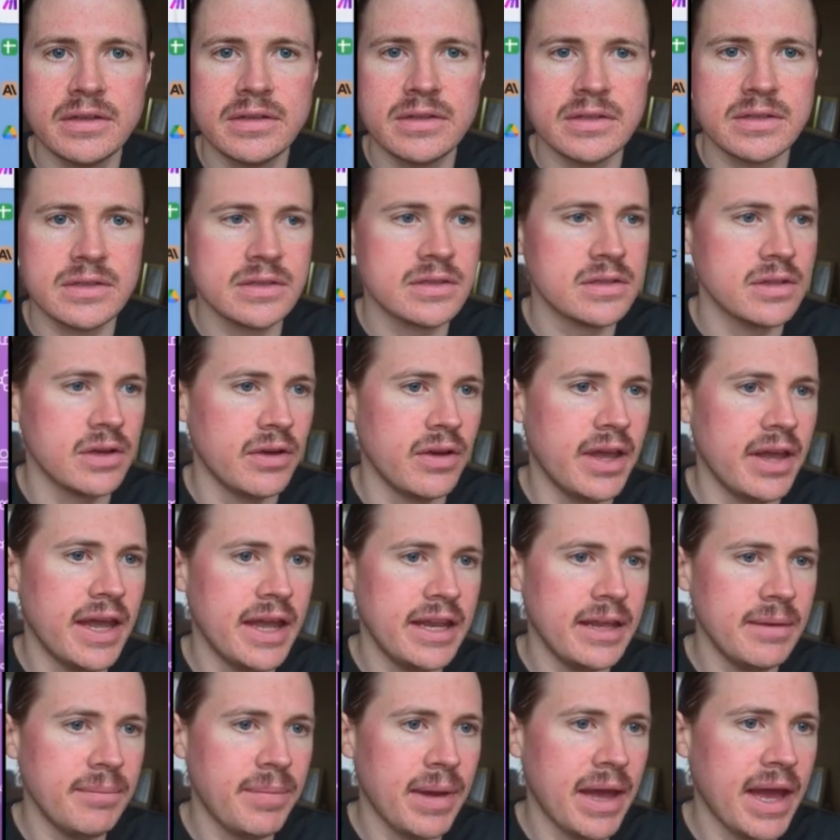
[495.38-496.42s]
So
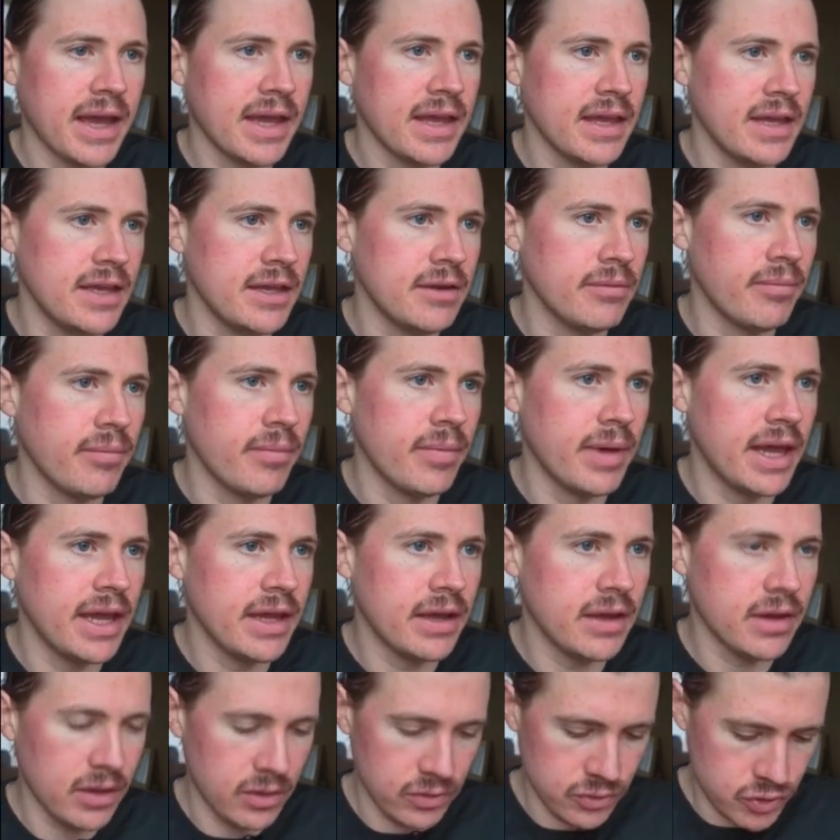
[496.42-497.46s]
heading back in
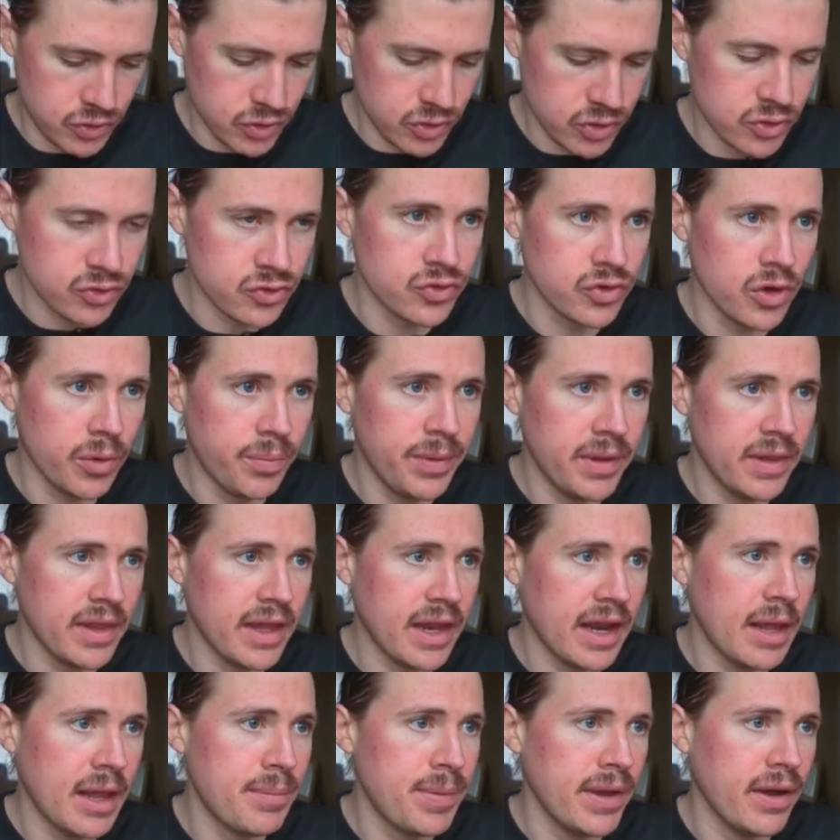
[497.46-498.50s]
Make, I'll just drop in
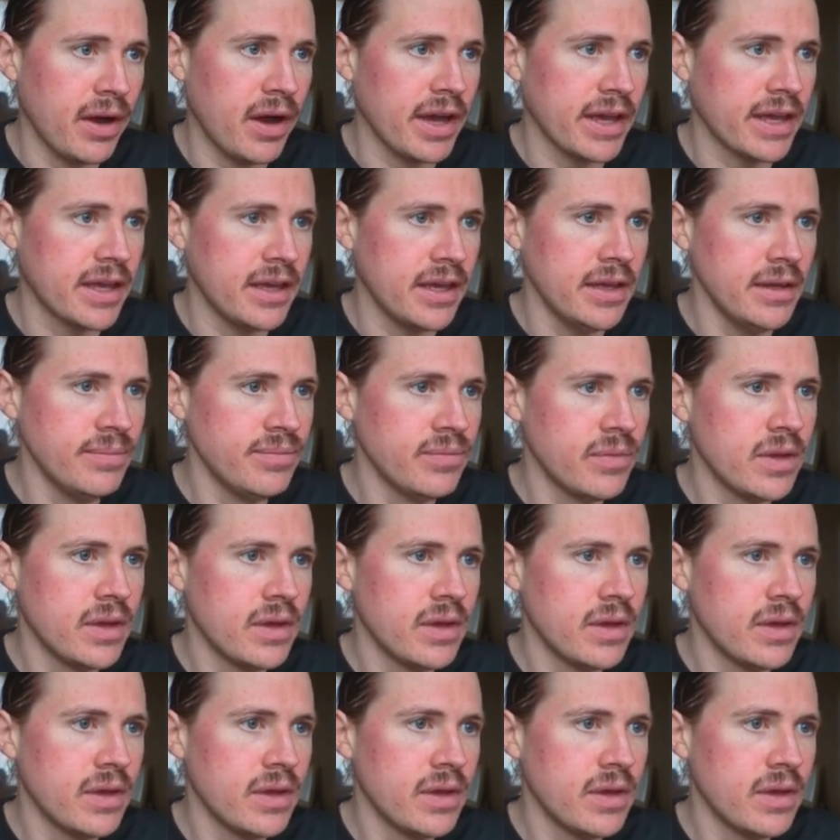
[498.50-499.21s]
that API key.